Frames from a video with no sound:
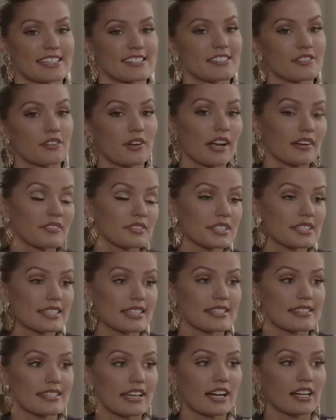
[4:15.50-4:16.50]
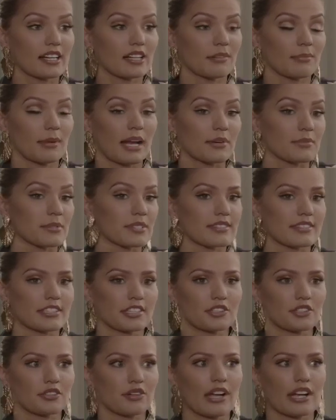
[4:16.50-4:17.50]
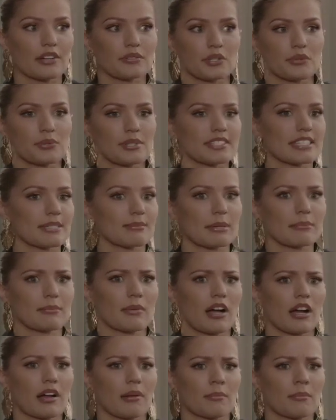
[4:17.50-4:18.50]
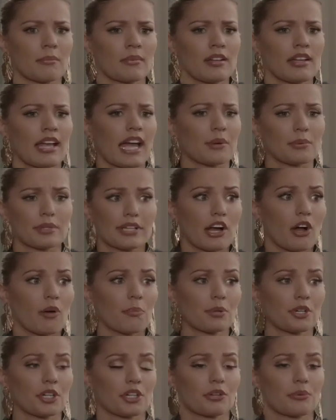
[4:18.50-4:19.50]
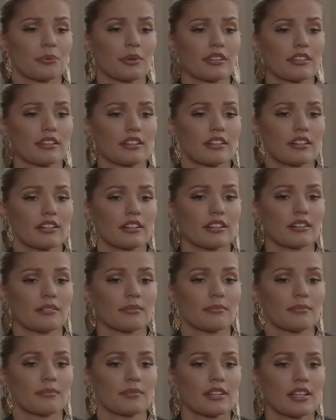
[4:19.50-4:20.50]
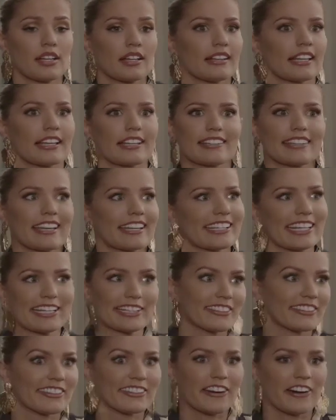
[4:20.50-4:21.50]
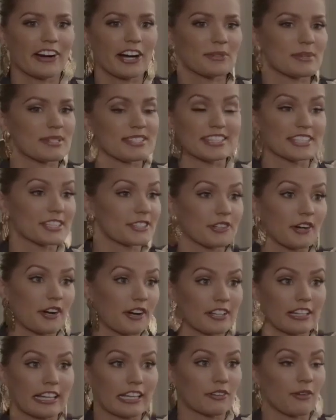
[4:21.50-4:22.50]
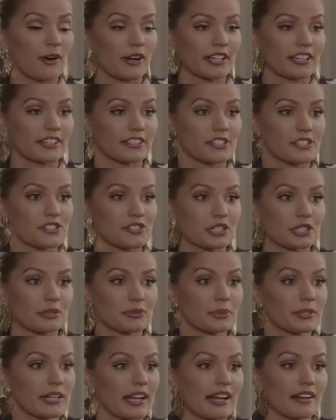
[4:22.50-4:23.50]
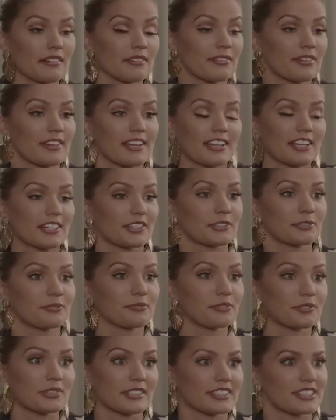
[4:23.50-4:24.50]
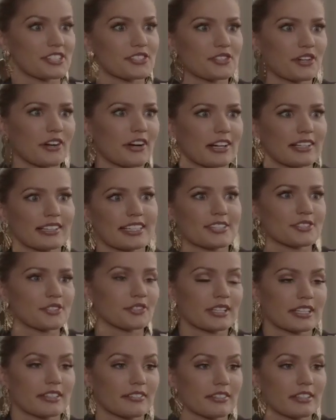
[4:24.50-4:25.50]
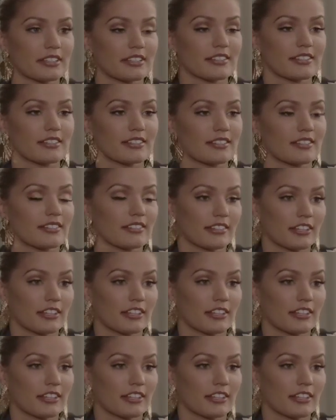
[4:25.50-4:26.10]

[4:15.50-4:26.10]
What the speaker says: Yes, so ever since I was little, I would always see my mom, I would help her with like getting out of the car. We see a dog like walking on the street, we'd have, you know, food in the trunk, let's go give it